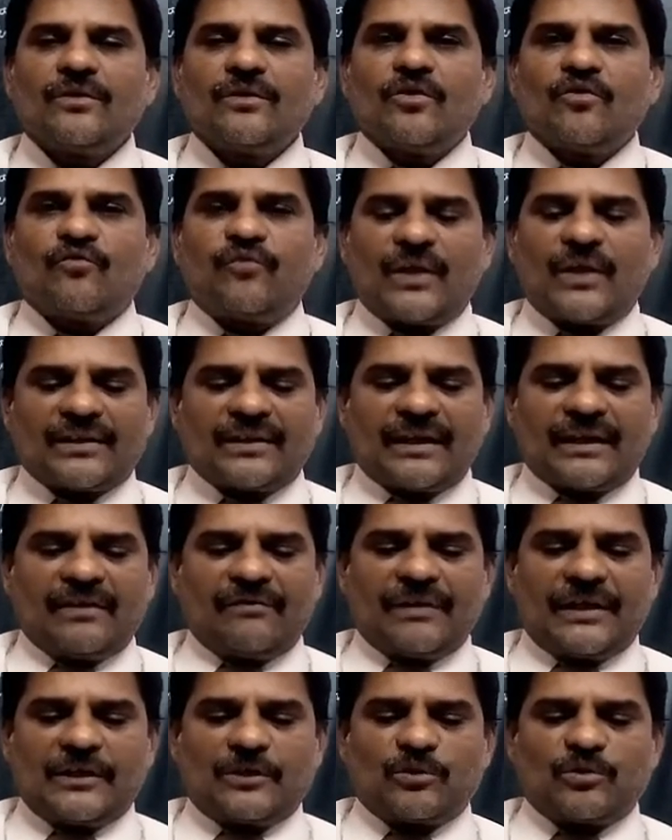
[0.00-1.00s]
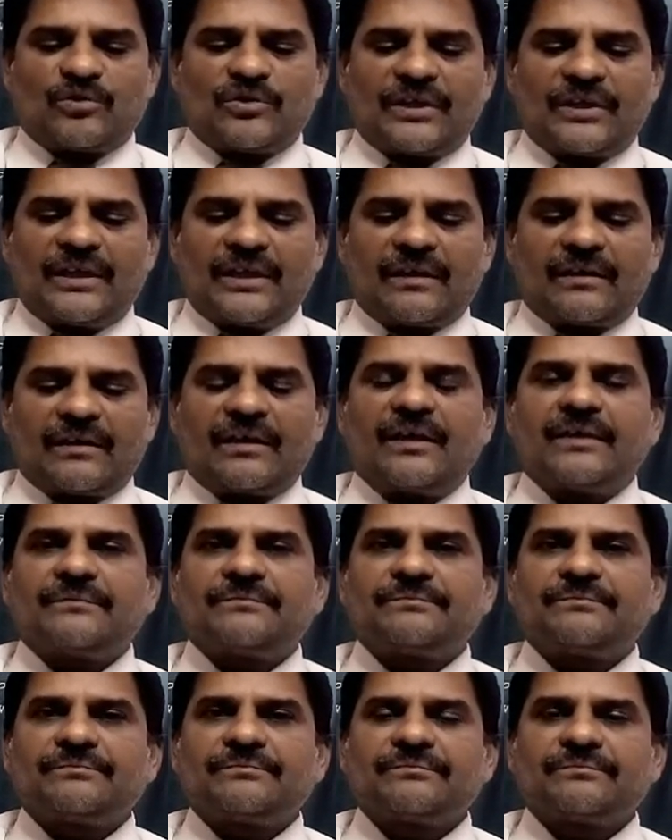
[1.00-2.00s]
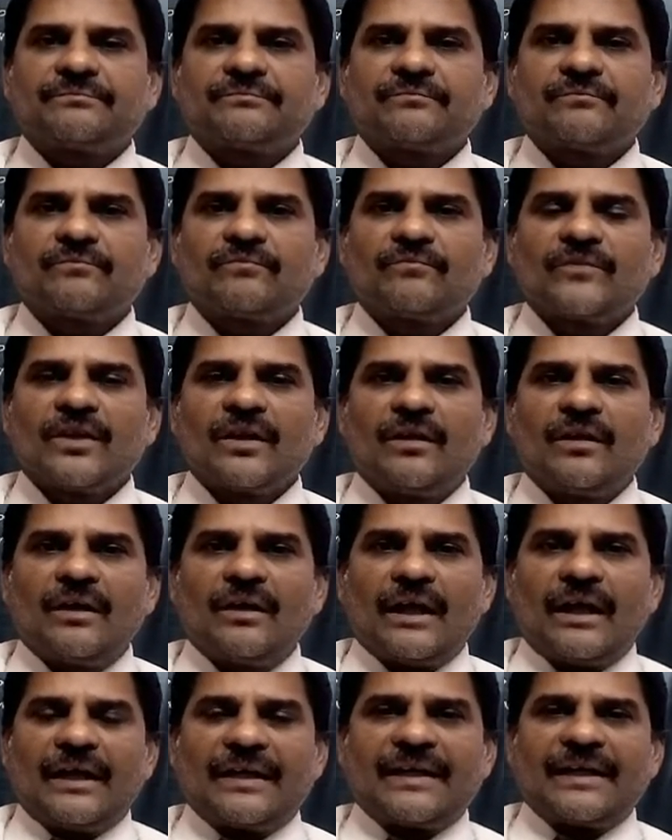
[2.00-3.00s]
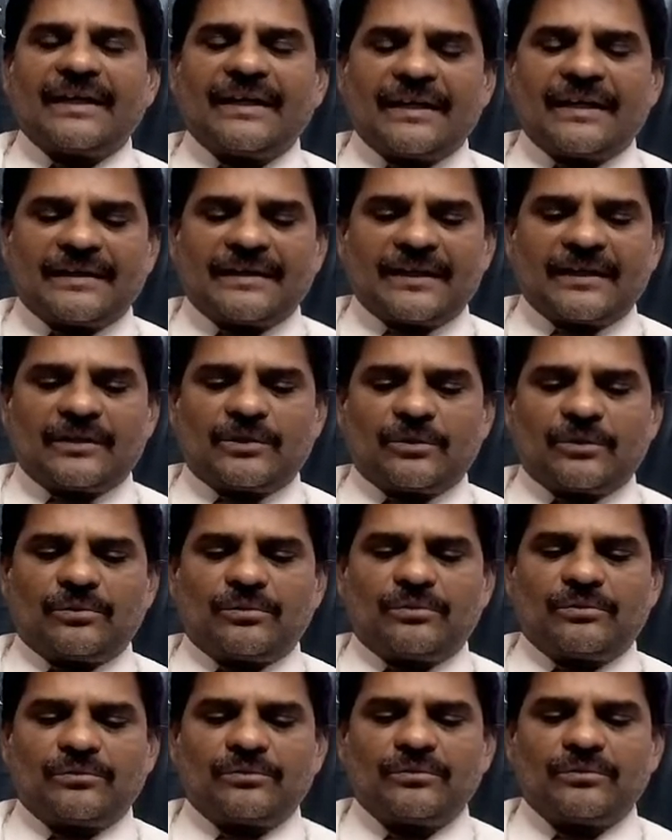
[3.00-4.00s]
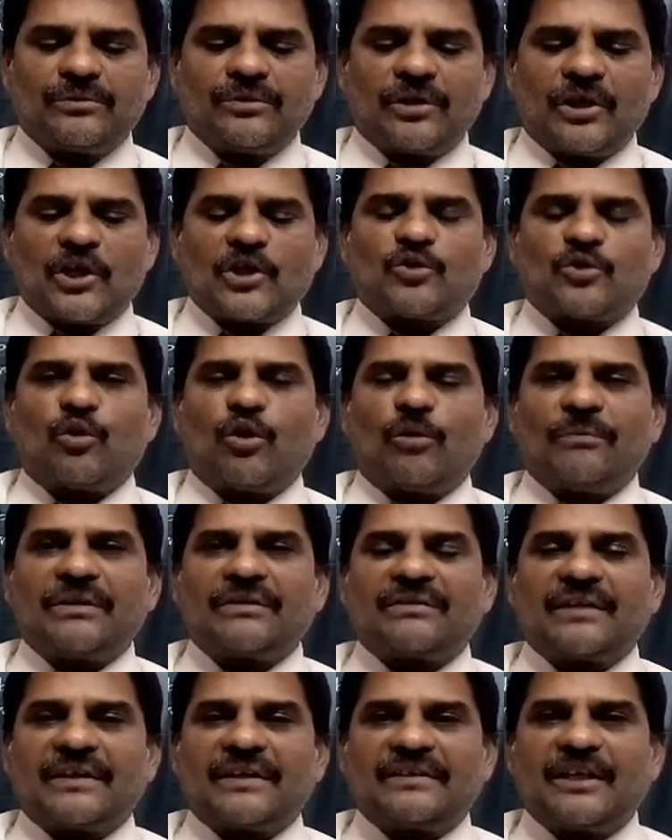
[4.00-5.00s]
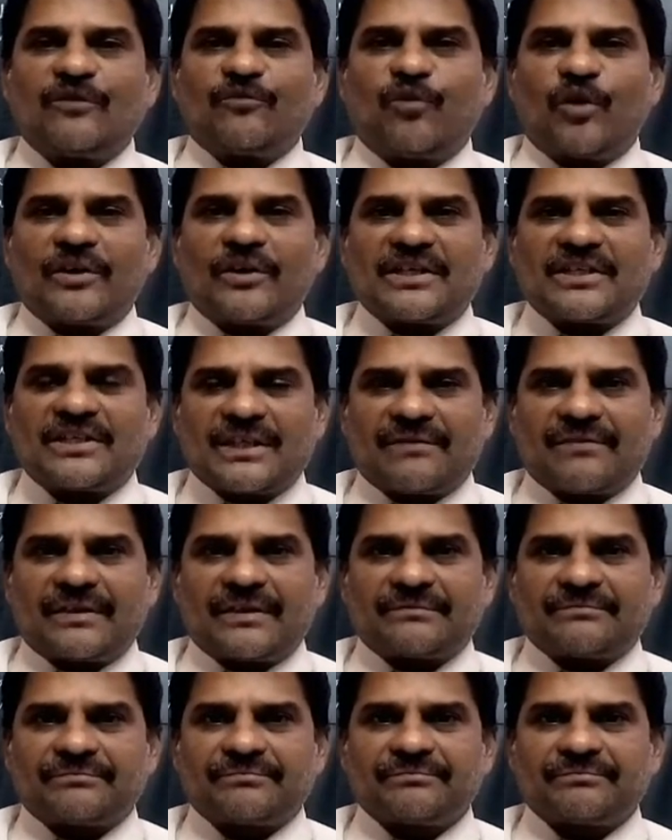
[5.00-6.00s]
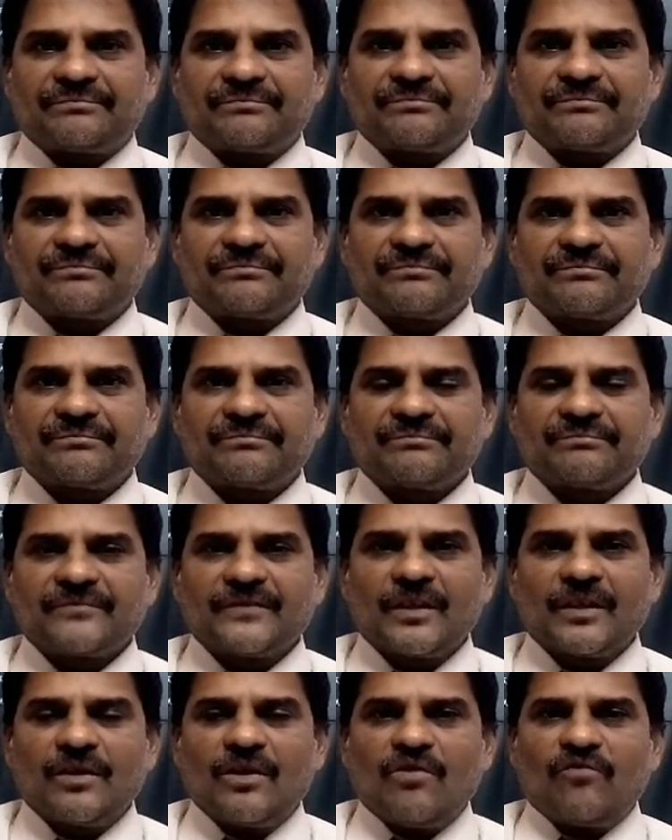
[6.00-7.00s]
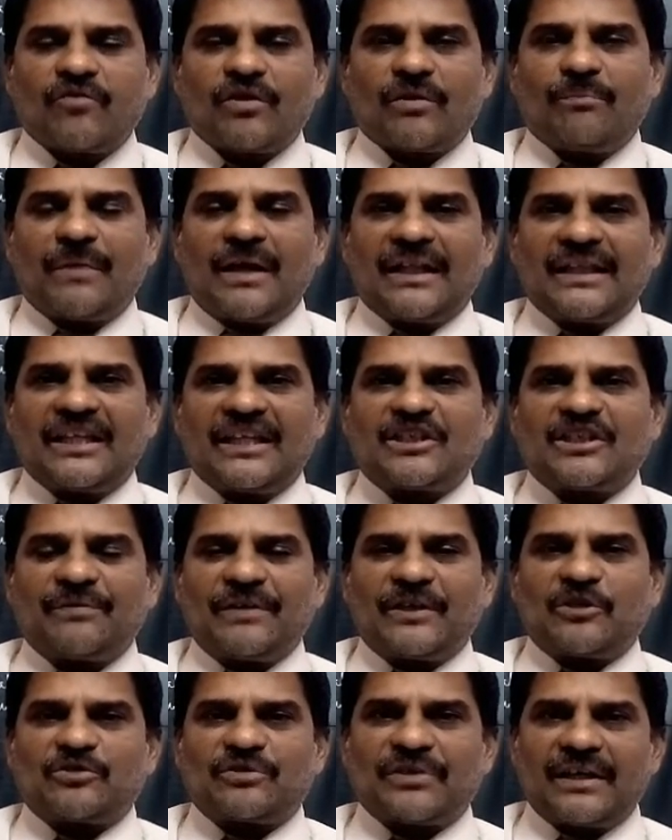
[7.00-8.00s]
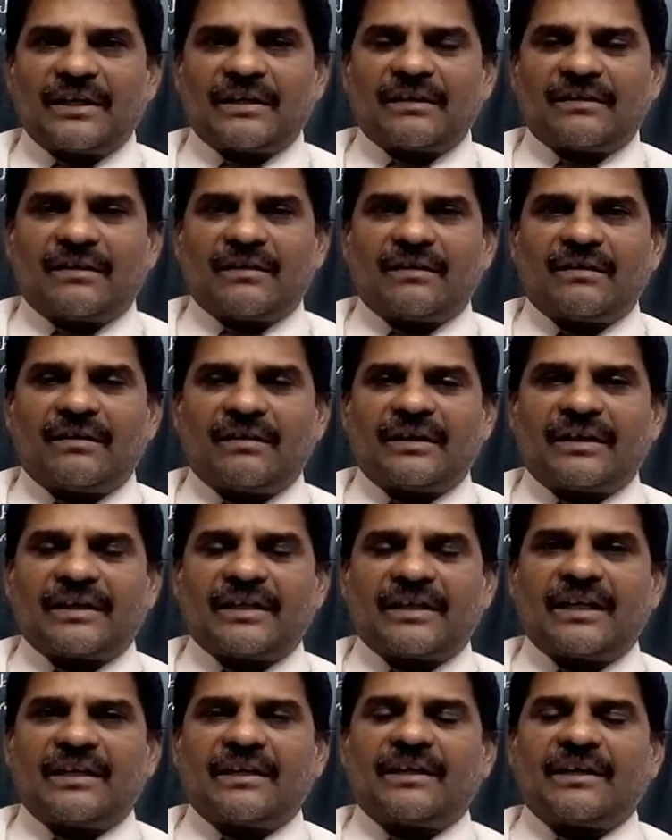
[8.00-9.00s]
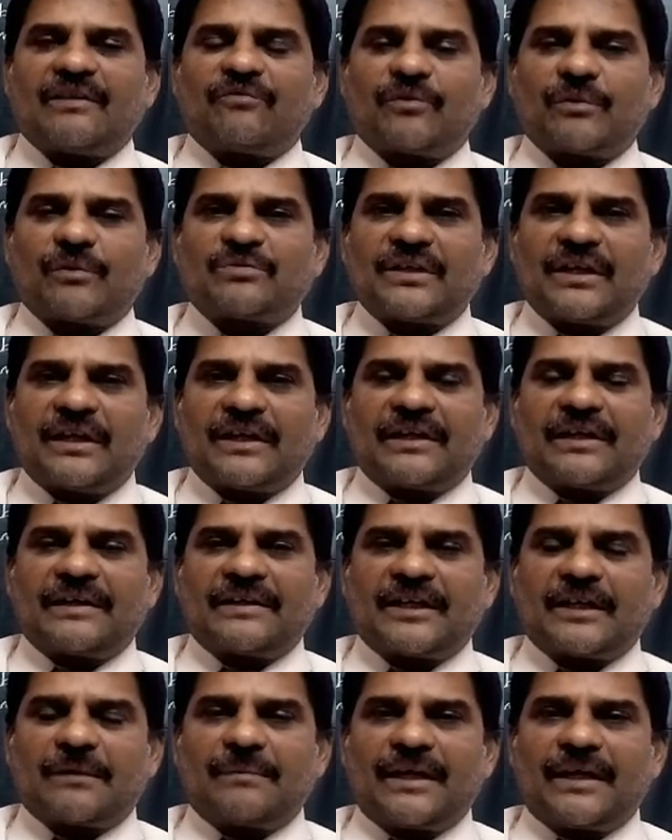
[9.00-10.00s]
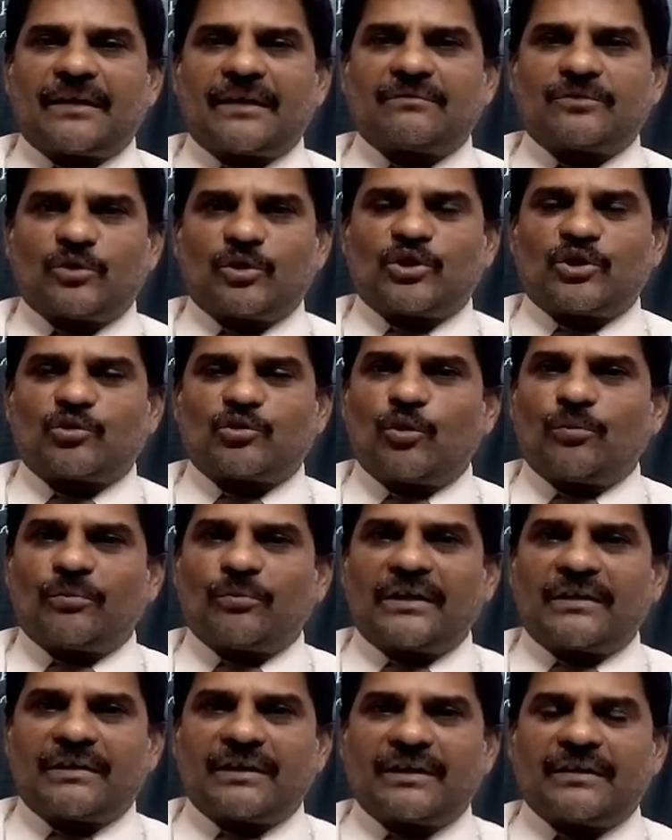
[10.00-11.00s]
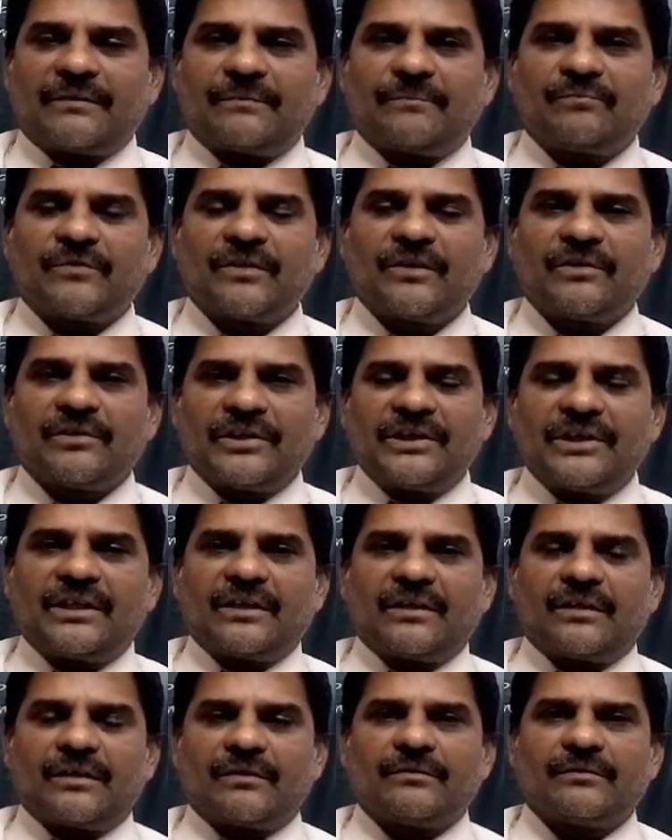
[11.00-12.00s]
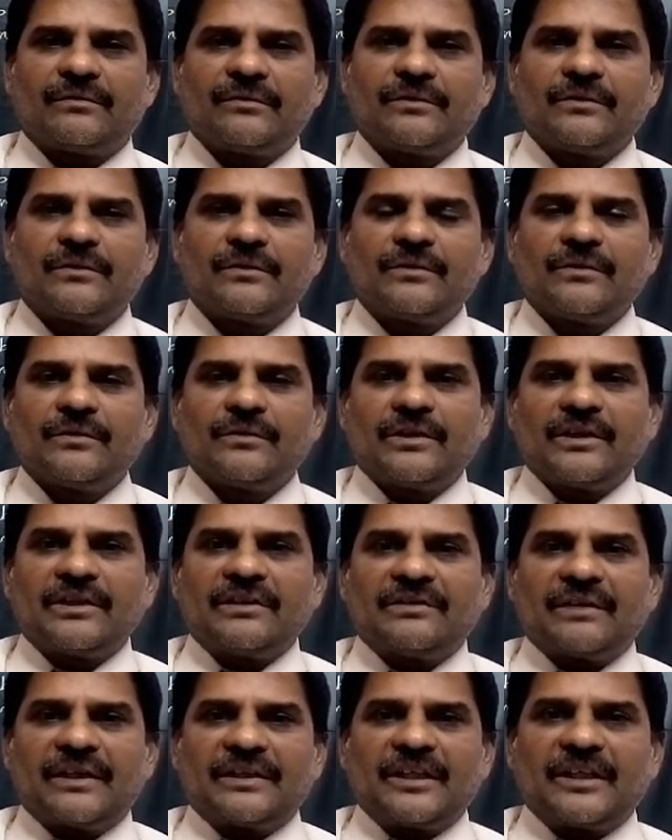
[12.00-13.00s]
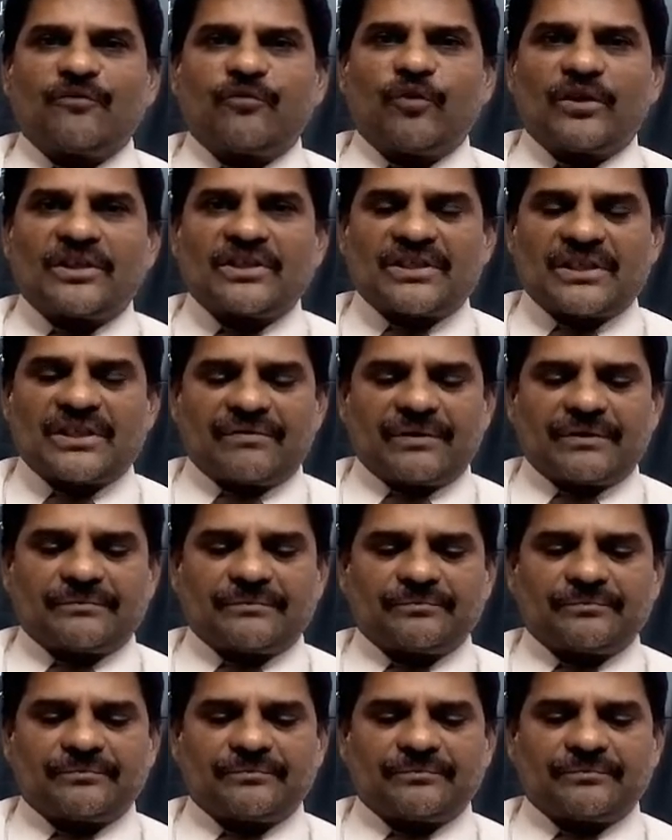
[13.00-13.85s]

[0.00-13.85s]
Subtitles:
Further, he went to Sri Lanka and again he returned to his home in 1347. From Maldives he went to Sri Lanka and again from Sri Lanka he returned back to his home country, India, in 1347.